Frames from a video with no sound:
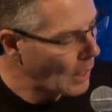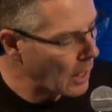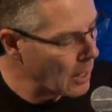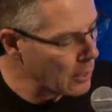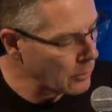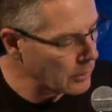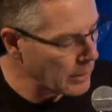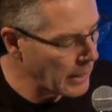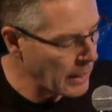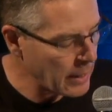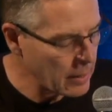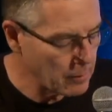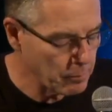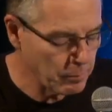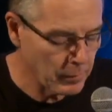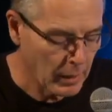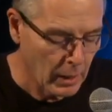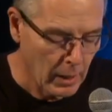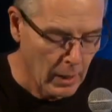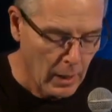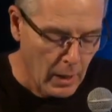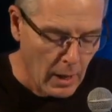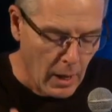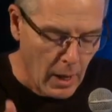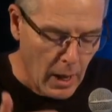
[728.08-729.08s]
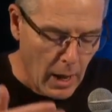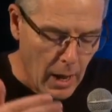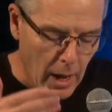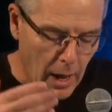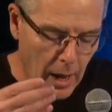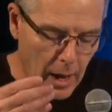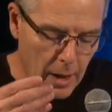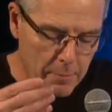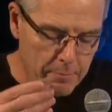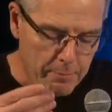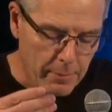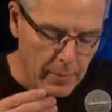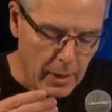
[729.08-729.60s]
Okay. Yep.
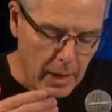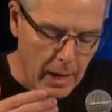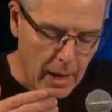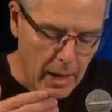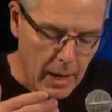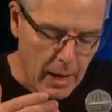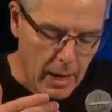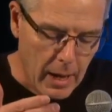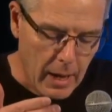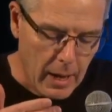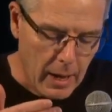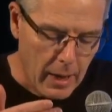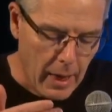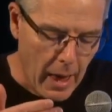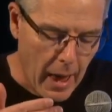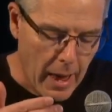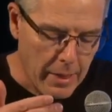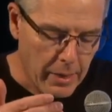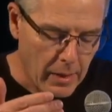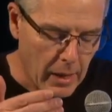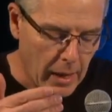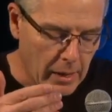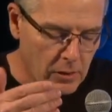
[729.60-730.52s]
And